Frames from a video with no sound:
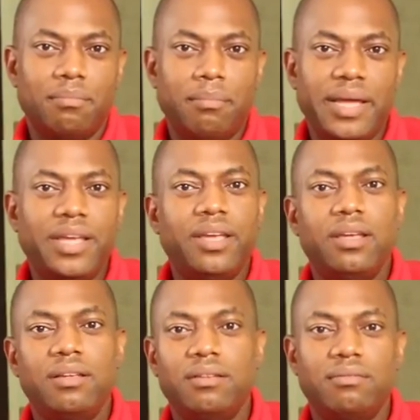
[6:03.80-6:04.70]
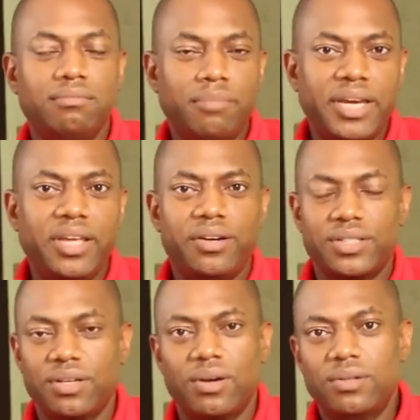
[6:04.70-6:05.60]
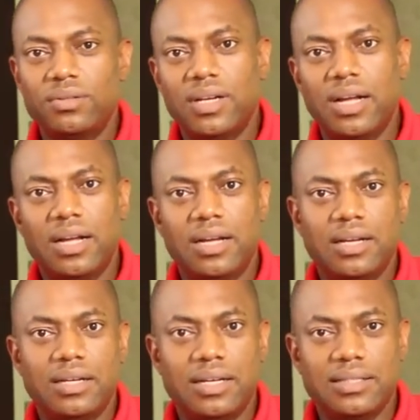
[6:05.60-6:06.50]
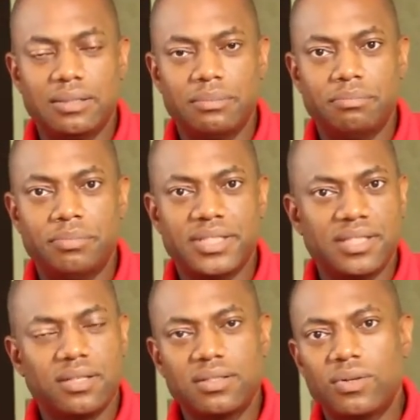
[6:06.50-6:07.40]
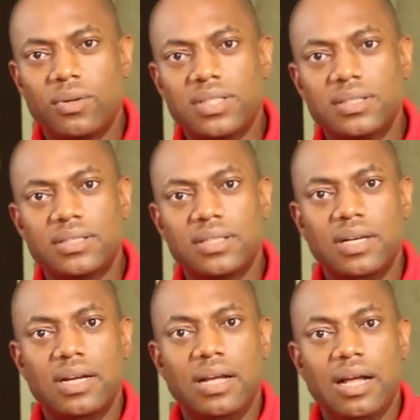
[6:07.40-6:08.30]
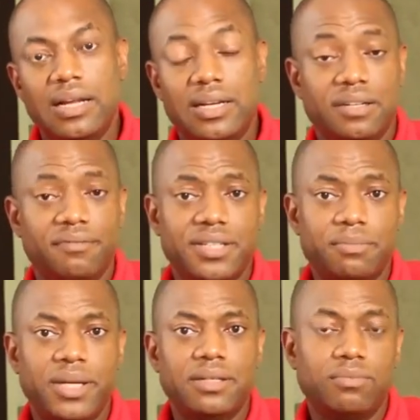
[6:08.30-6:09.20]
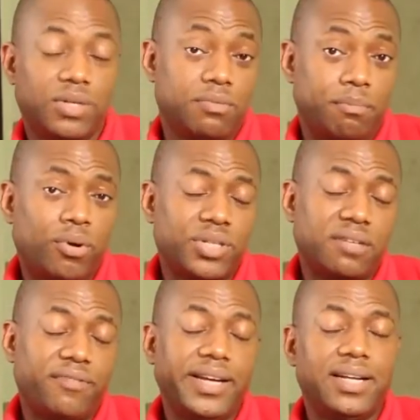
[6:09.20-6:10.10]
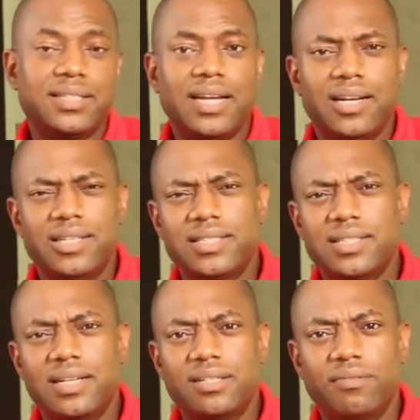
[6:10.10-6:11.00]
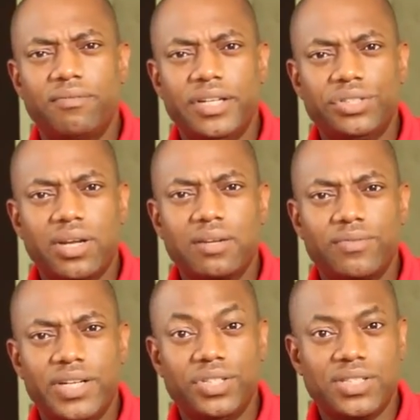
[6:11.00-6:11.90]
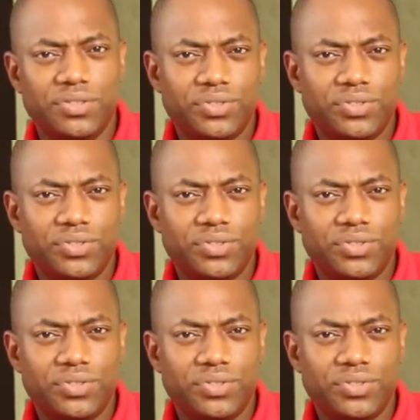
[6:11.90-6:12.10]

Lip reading: many years ago as a business consultant and an investment, but project finance analyst at Ventures and